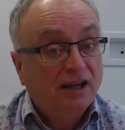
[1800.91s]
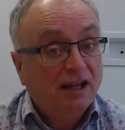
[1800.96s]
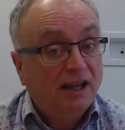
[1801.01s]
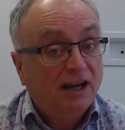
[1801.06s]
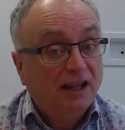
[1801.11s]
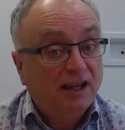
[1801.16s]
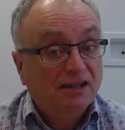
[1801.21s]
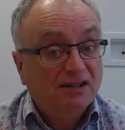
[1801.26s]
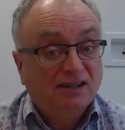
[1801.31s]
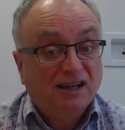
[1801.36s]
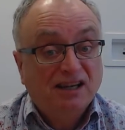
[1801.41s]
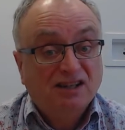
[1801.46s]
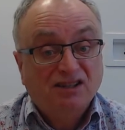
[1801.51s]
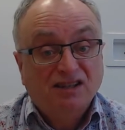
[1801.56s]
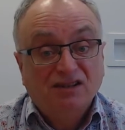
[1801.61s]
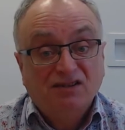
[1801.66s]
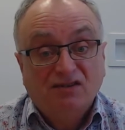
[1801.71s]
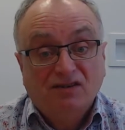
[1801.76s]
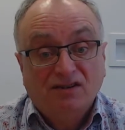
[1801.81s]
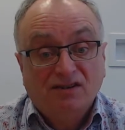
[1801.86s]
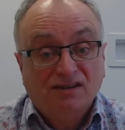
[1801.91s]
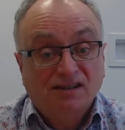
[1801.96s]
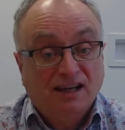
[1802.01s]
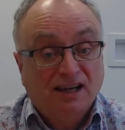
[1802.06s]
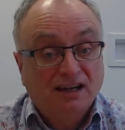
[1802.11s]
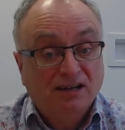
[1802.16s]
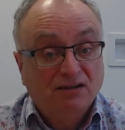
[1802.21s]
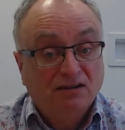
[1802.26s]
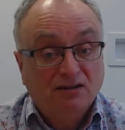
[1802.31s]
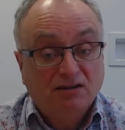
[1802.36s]
And it's actually sort of
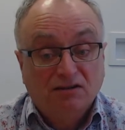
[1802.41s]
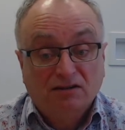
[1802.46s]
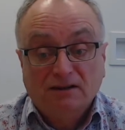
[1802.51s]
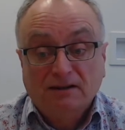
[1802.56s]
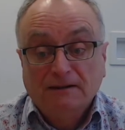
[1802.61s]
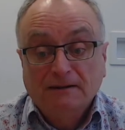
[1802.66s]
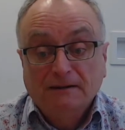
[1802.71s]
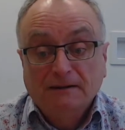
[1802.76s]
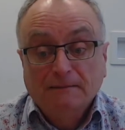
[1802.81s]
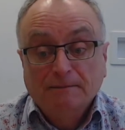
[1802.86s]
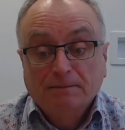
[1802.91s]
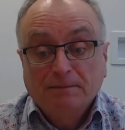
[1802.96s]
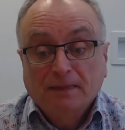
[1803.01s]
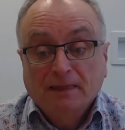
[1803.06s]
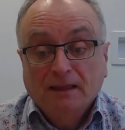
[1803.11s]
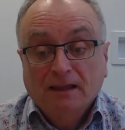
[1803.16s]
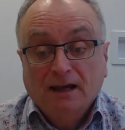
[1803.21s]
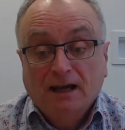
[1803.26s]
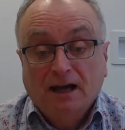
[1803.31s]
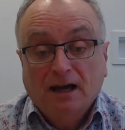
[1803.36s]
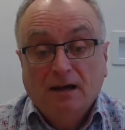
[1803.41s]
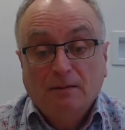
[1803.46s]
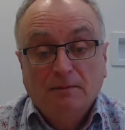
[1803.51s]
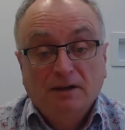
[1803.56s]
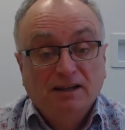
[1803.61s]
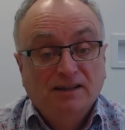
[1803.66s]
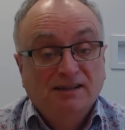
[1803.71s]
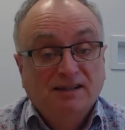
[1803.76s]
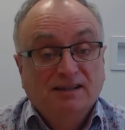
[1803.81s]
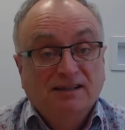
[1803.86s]
saying, look,
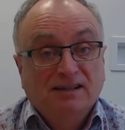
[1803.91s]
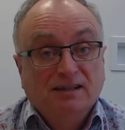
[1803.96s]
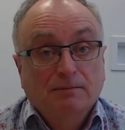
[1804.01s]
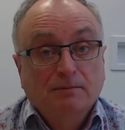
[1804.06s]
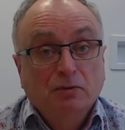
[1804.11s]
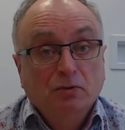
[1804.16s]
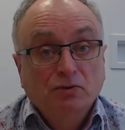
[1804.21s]
it's a simple